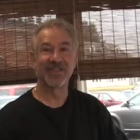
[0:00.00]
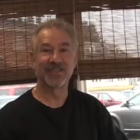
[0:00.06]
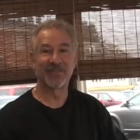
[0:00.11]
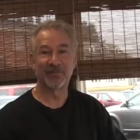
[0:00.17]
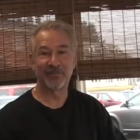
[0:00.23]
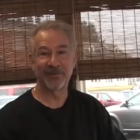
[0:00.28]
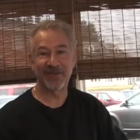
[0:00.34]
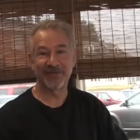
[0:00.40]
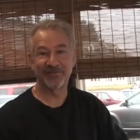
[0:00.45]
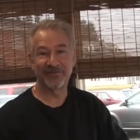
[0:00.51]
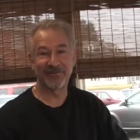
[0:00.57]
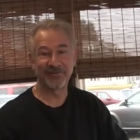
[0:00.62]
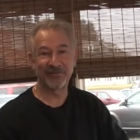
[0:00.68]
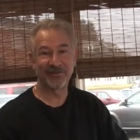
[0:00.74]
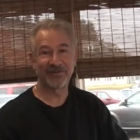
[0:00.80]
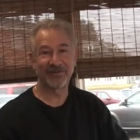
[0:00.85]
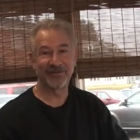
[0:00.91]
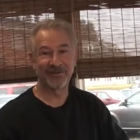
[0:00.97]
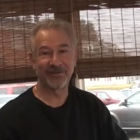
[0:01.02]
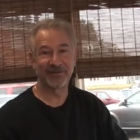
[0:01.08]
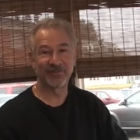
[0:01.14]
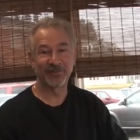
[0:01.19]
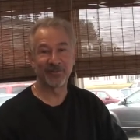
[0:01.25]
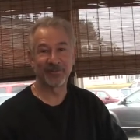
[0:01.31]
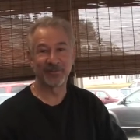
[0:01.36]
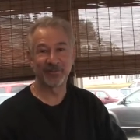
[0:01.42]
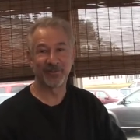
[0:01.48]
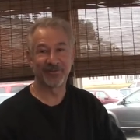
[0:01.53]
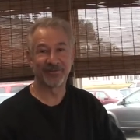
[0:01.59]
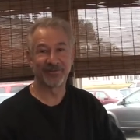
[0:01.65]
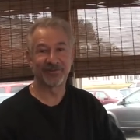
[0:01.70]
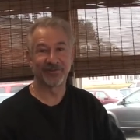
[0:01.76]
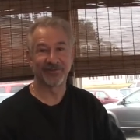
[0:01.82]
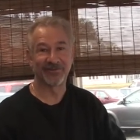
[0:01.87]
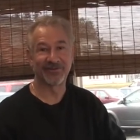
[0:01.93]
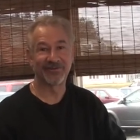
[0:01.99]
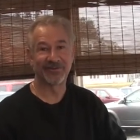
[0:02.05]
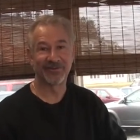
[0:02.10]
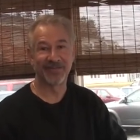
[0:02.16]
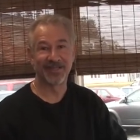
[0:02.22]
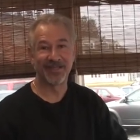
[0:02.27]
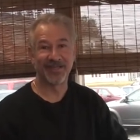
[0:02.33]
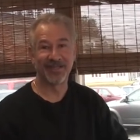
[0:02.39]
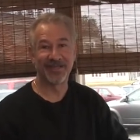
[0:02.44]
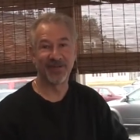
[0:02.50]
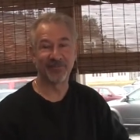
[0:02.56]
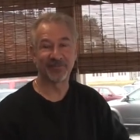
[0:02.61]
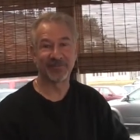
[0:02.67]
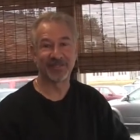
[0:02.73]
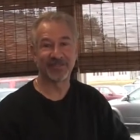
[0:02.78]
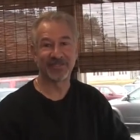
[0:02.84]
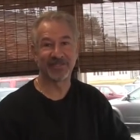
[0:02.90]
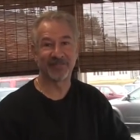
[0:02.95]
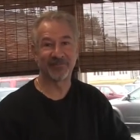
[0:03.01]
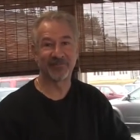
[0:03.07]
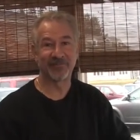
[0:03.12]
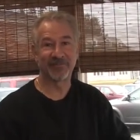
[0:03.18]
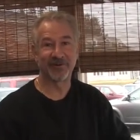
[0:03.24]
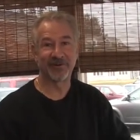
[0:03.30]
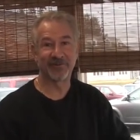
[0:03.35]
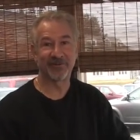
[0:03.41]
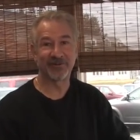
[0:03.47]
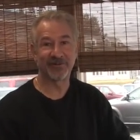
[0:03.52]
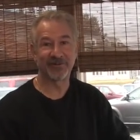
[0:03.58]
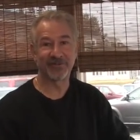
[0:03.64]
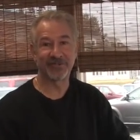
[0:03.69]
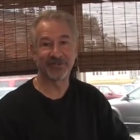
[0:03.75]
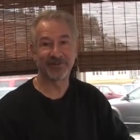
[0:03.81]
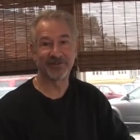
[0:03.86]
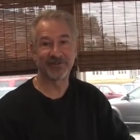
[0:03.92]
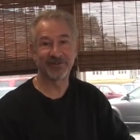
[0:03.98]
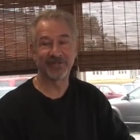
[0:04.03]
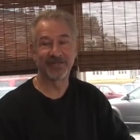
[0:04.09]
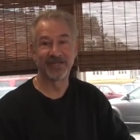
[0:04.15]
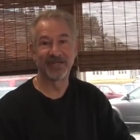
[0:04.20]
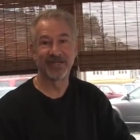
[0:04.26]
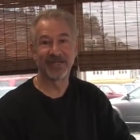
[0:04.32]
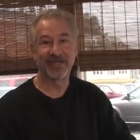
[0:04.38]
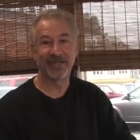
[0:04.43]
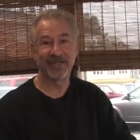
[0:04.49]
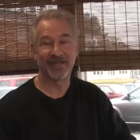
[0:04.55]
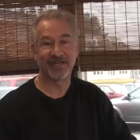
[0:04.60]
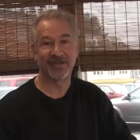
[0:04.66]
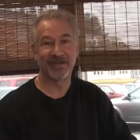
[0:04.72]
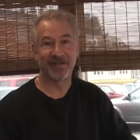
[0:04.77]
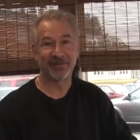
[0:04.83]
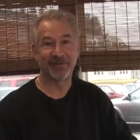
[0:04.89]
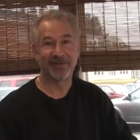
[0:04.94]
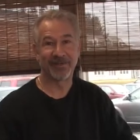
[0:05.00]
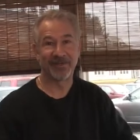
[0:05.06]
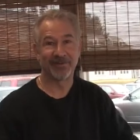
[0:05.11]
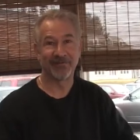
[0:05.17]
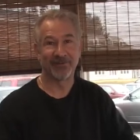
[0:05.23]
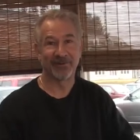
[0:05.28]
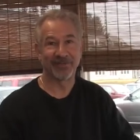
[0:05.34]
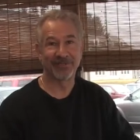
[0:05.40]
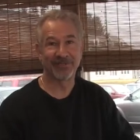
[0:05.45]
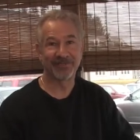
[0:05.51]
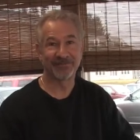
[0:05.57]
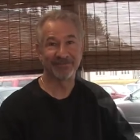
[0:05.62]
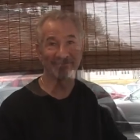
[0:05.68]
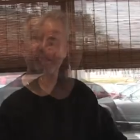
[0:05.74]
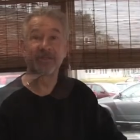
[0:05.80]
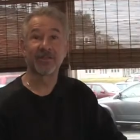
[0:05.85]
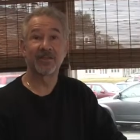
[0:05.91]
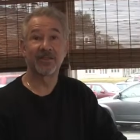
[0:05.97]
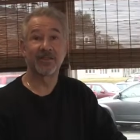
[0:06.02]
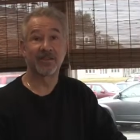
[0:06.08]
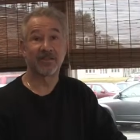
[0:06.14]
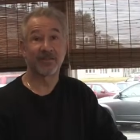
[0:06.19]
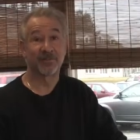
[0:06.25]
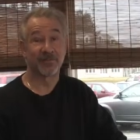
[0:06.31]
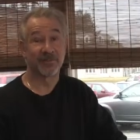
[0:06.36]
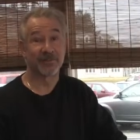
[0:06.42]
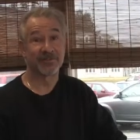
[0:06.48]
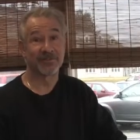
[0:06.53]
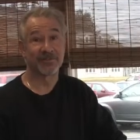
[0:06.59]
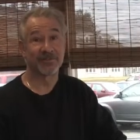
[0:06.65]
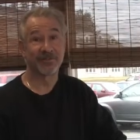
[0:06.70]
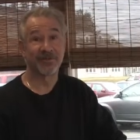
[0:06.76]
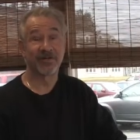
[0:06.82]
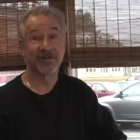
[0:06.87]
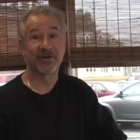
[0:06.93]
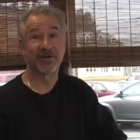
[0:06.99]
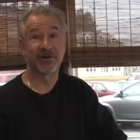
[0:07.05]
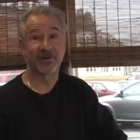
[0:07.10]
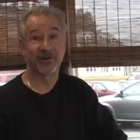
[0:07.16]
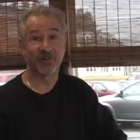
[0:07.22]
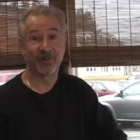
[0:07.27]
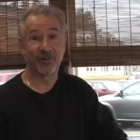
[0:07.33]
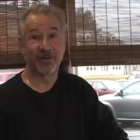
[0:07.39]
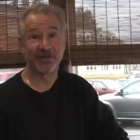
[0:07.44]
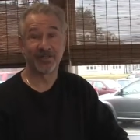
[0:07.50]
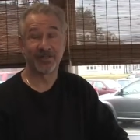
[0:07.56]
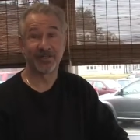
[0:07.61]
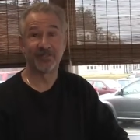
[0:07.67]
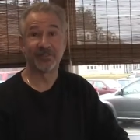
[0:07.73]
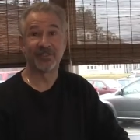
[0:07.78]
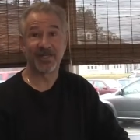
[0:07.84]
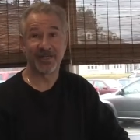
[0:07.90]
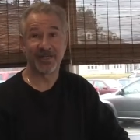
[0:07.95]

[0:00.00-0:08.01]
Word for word: The Brown Funeral Home was wonderful. They helped us and were very personable and accommodating for us. The personal care and quality was